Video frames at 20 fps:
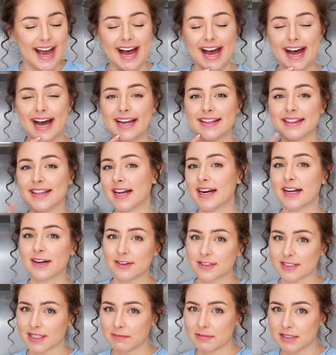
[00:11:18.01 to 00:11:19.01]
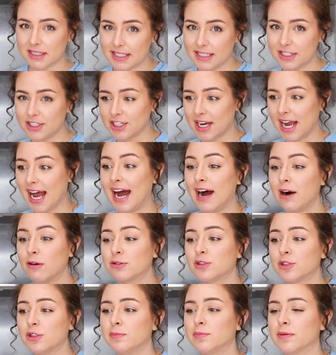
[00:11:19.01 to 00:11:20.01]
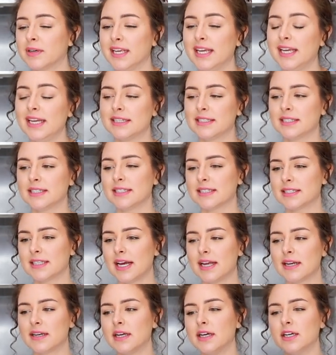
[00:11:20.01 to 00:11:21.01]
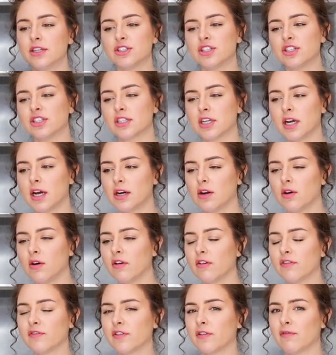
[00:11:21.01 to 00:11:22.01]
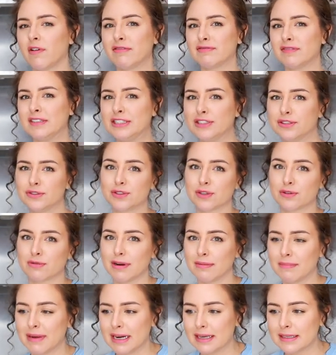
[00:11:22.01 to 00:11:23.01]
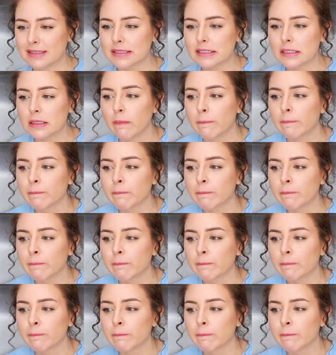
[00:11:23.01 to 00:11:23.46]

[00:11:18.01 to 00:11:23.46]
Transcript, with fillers: And then I looked up the Ninja how to preheat and it said, just turn it on for roughly two to three minutes.